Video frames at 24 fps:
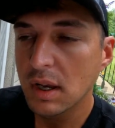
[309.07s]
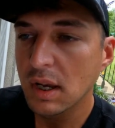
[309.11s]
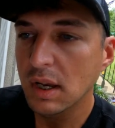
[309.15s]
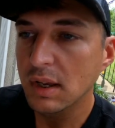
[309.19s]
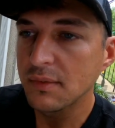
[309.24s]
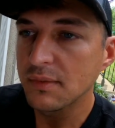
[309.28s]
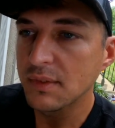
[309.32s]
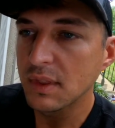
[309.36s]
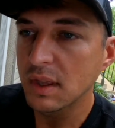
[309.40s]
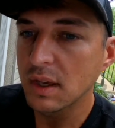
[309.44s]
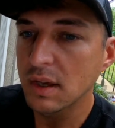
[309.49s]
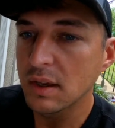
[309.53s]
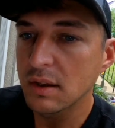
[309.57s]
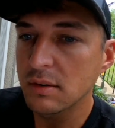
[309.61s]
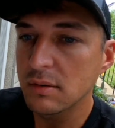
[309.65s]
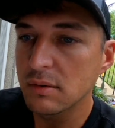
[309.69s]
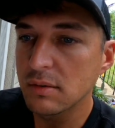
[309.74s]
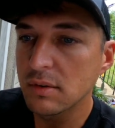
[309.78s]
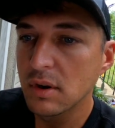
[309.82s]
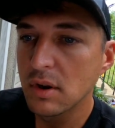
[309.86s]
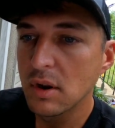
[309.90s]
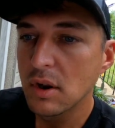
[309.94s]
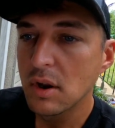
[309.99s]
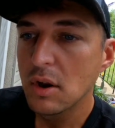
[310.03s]
and
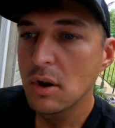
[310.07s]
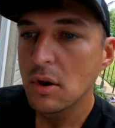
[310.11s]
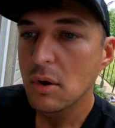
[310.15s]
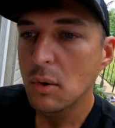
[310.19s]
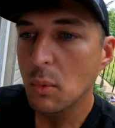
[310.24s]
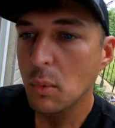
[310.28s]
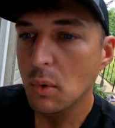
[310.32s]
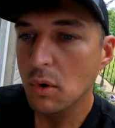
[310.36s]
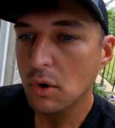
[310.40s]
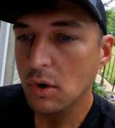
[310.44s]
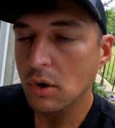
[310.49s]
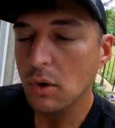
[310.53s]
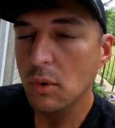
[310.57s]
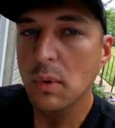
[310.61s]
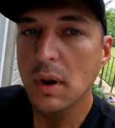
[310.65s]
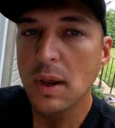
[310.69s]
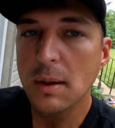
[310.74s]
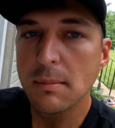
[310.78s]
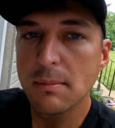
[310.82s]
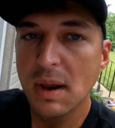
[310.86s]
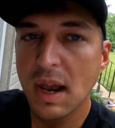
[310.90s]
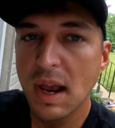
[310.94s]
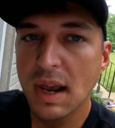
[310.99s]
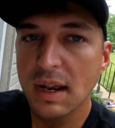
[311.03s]
then work our
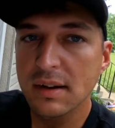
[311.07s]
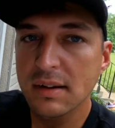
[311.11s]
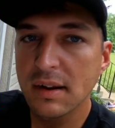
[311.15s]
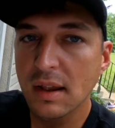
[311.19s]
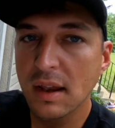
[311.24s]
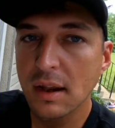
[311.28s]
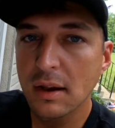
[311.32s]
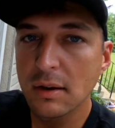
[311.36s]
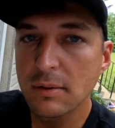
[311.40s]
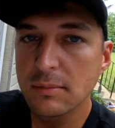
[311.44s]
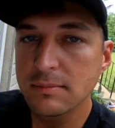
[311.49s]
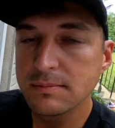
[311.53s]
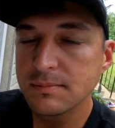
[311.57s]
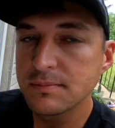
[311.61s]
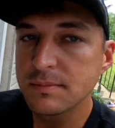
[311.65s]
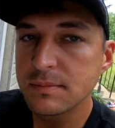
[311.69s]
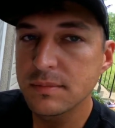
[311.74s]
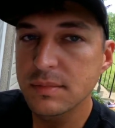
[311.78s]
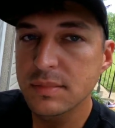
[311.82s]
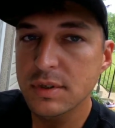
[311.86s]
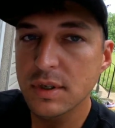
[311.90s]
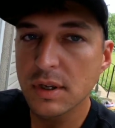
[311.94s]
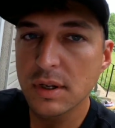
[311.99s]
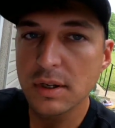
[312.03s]
way back down.
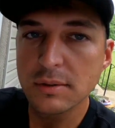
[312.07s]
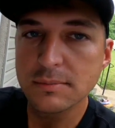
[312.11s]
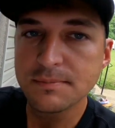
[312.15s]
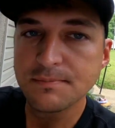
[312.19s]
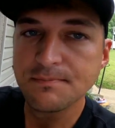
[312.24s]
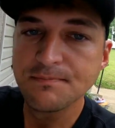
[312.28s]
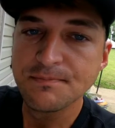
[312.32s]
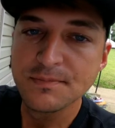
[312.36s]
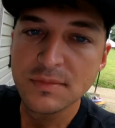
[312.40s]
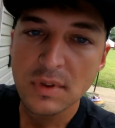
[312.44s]
So